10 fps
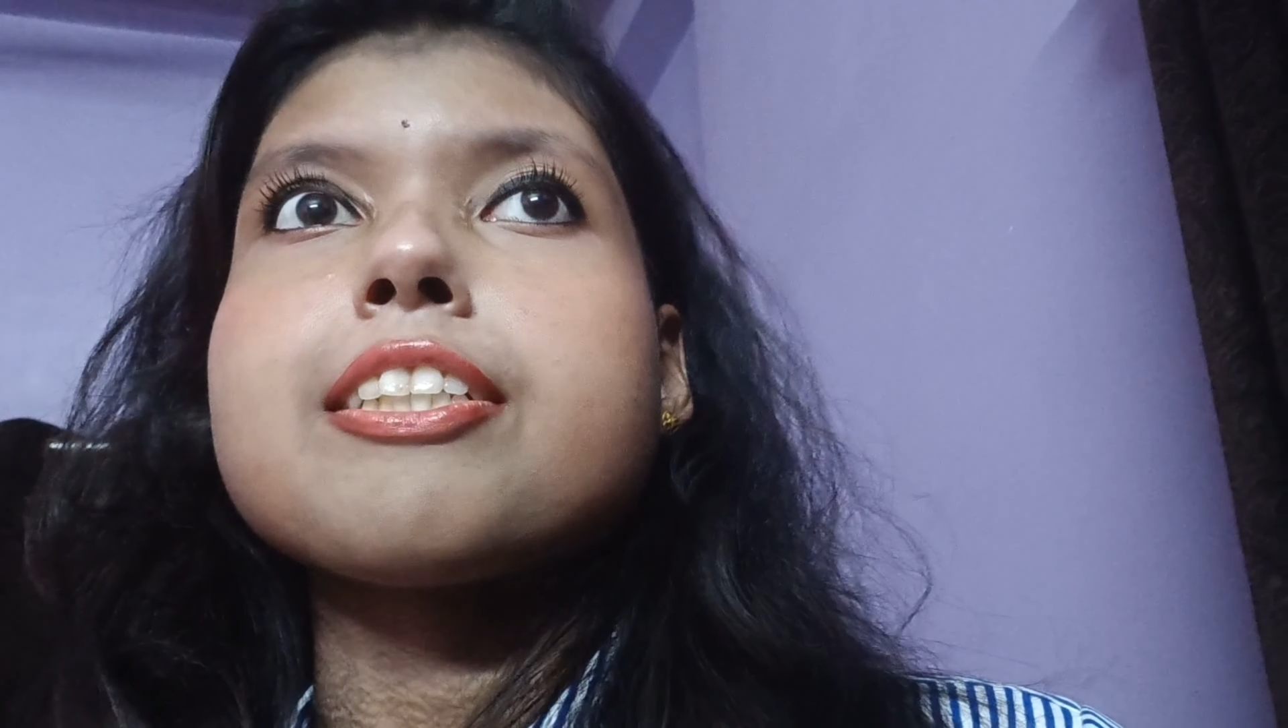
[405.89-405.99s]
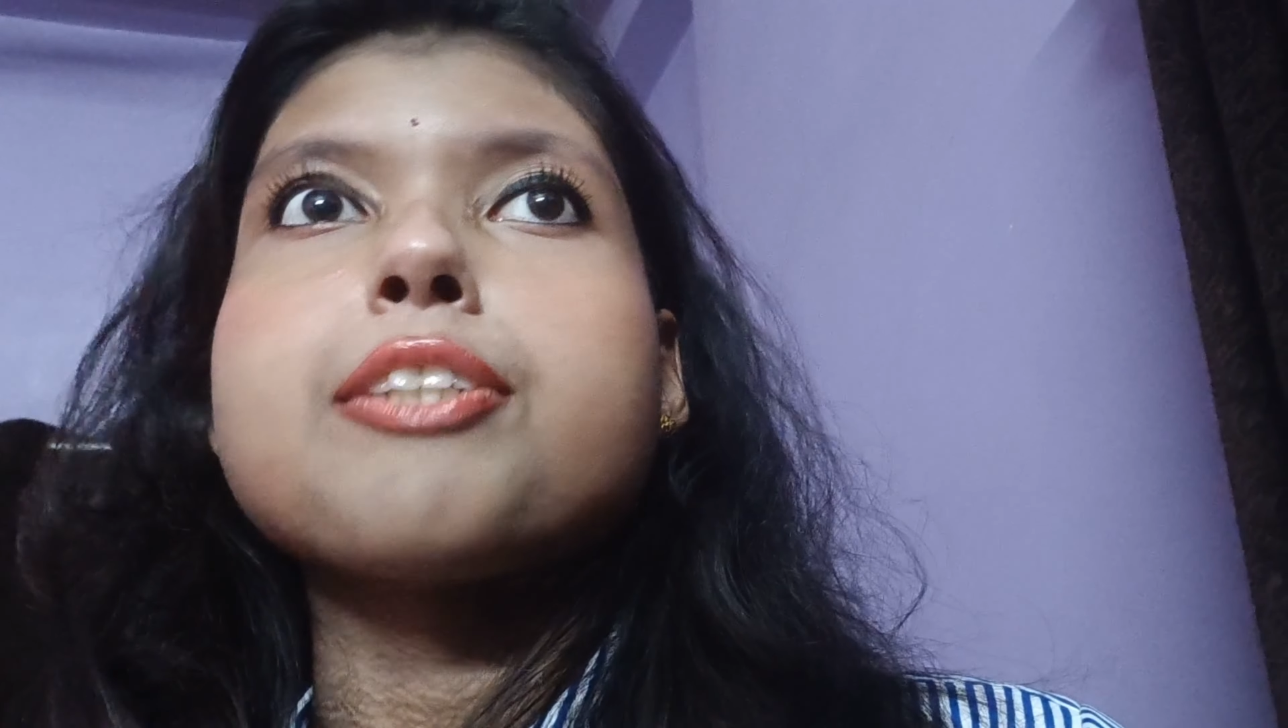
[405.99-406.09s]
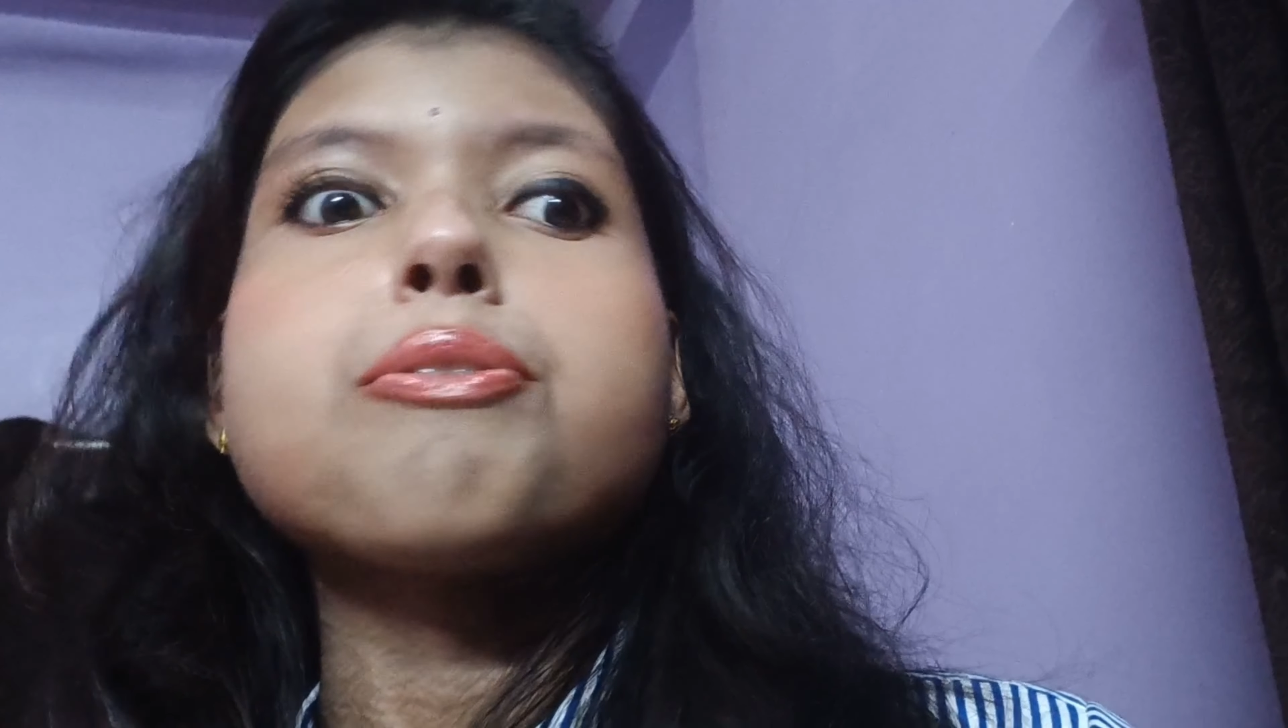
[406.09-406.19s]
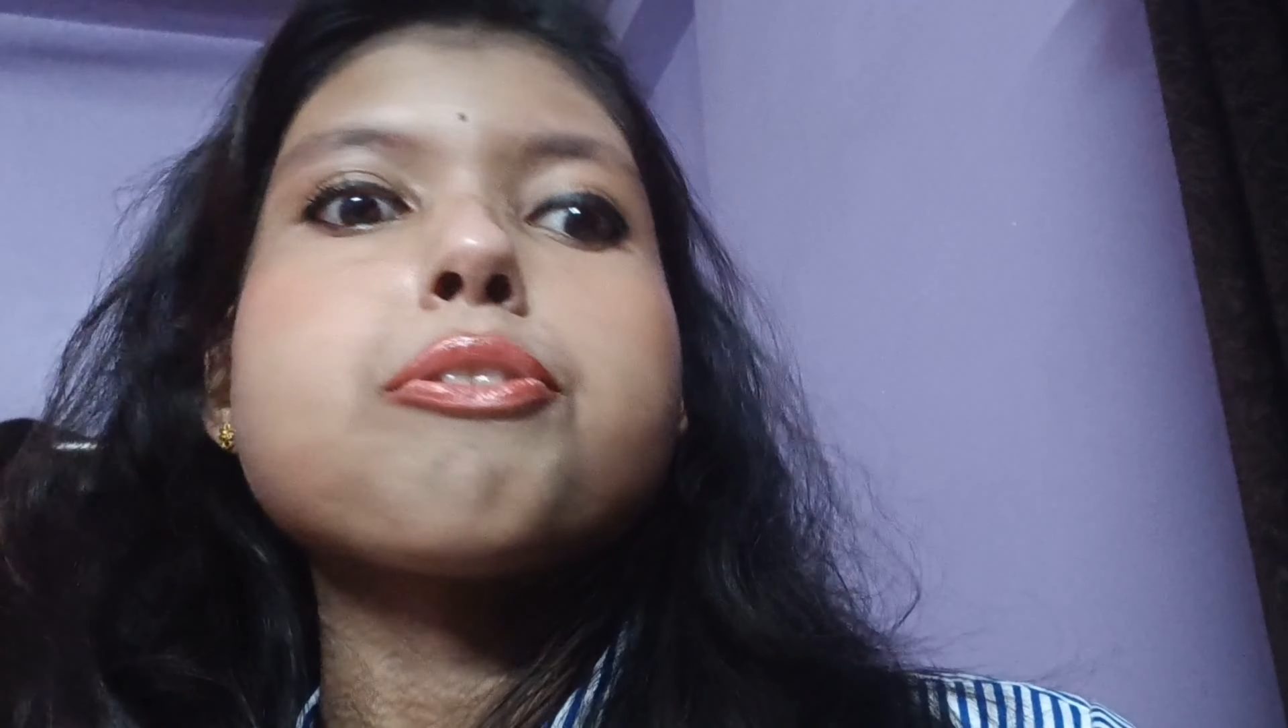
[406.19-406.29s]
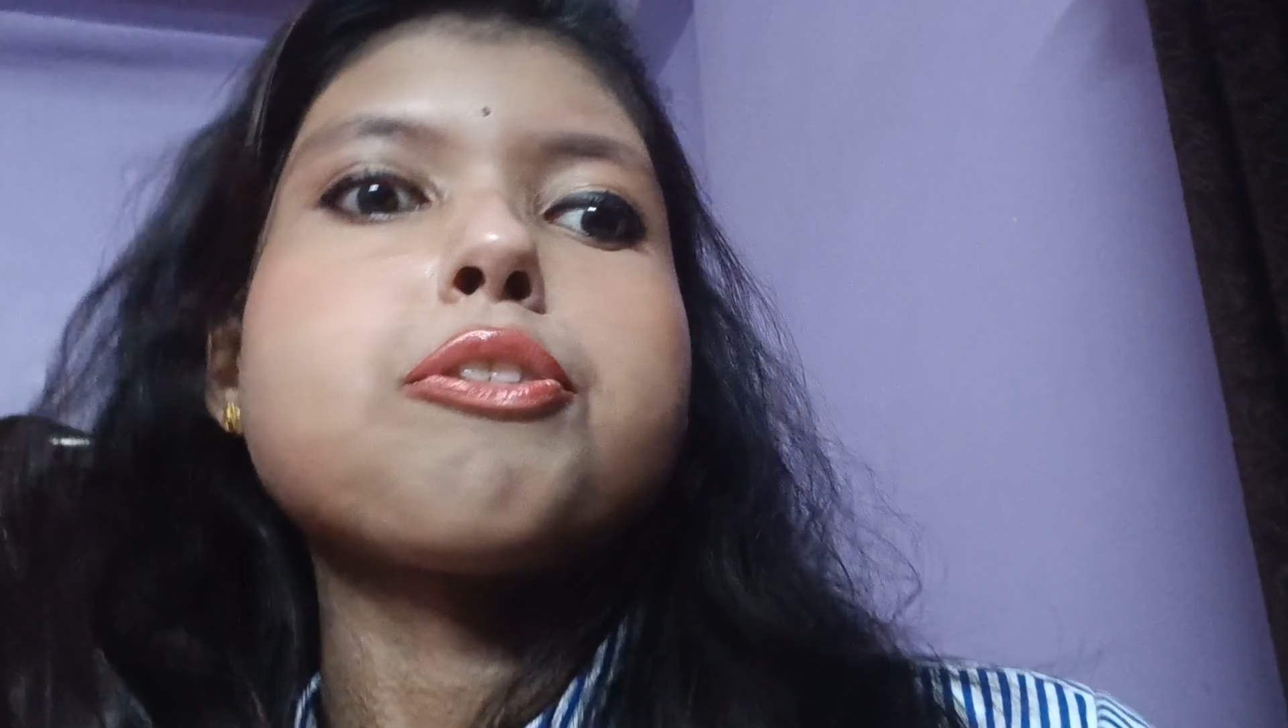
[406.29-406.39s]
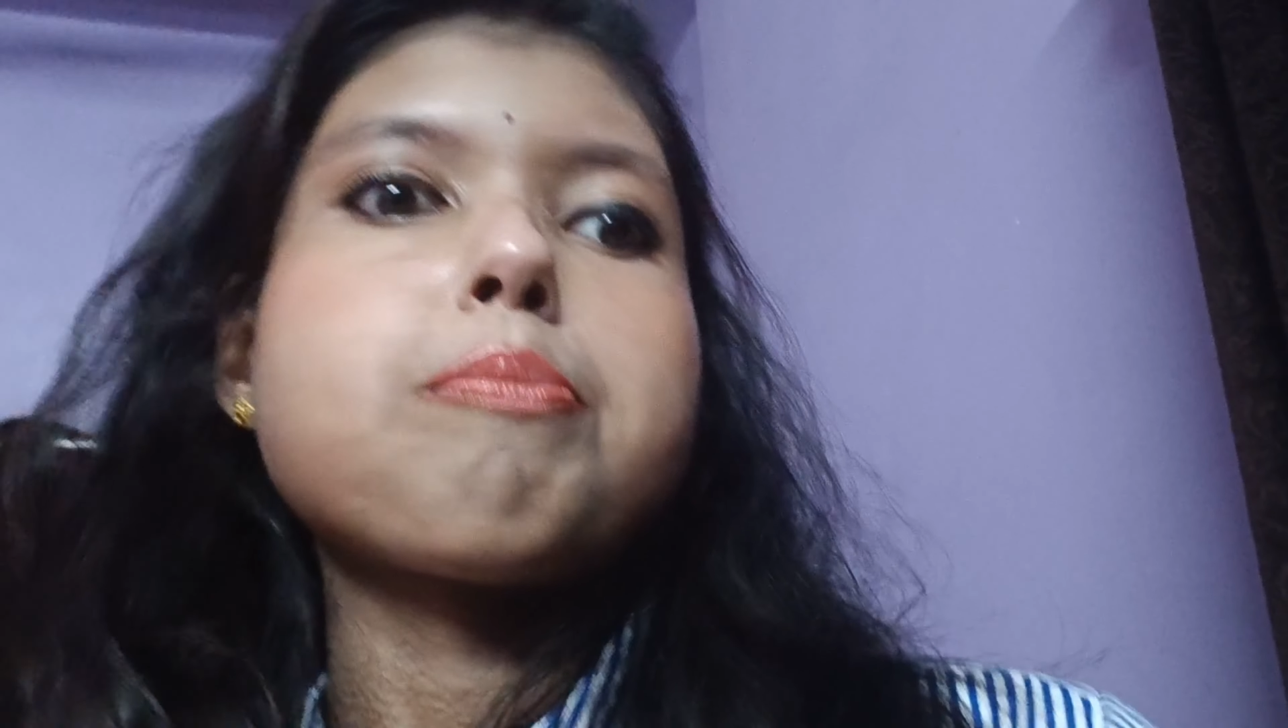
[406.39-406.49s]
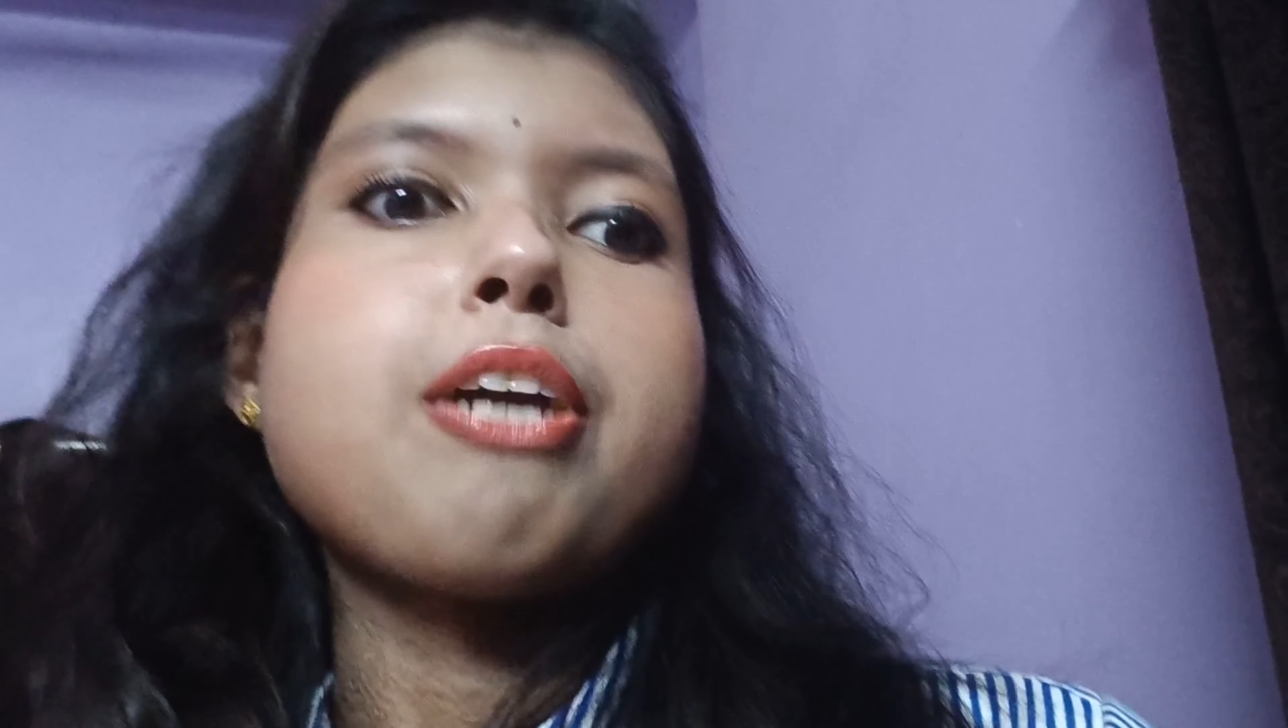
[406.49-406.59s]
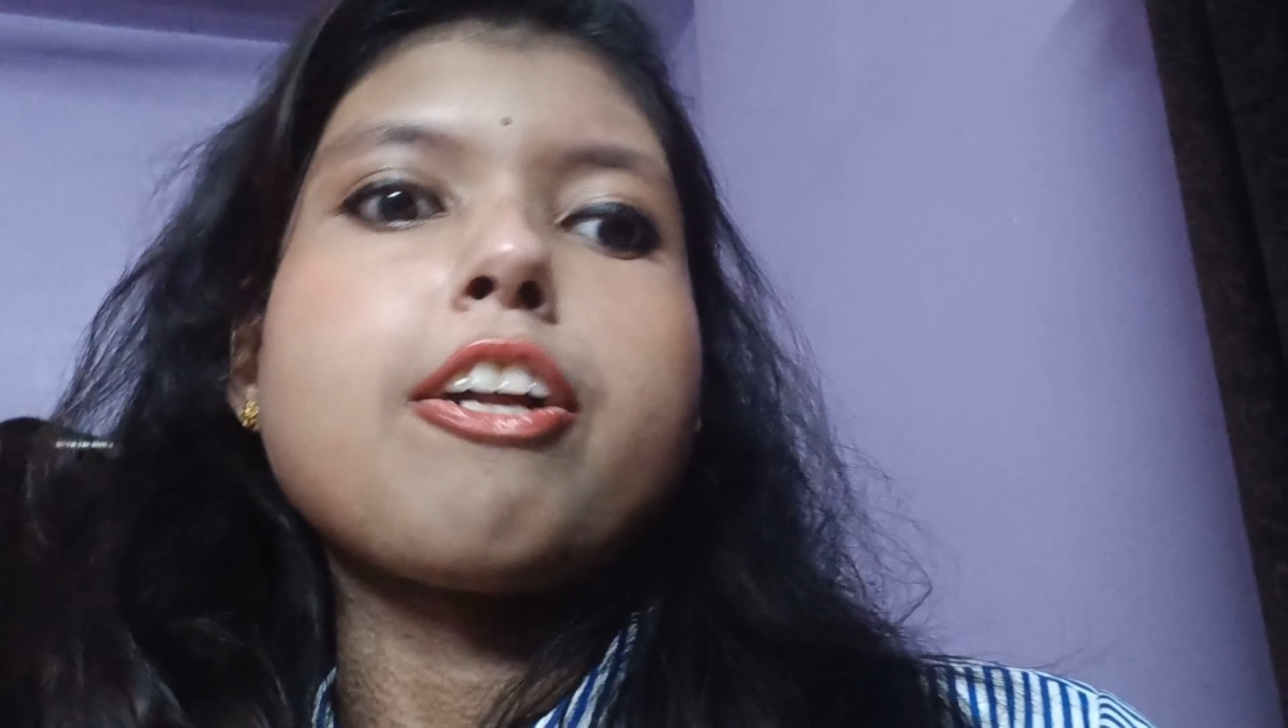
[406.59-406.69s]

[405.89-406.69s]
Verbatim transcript: used to be